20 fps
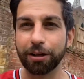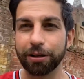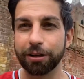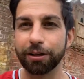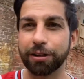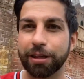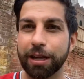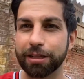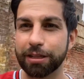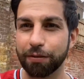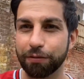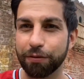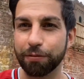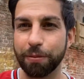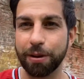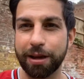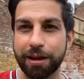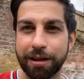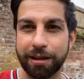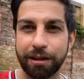that's it from
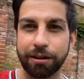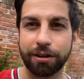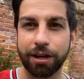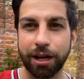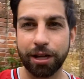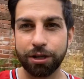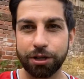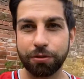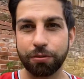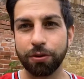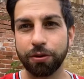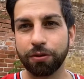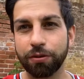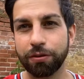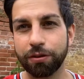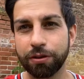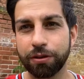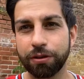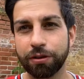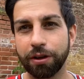me. I'll catch you all
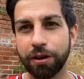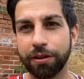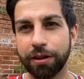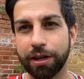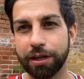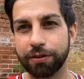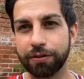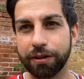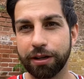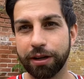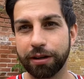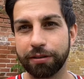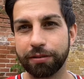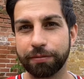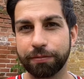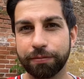on the next video.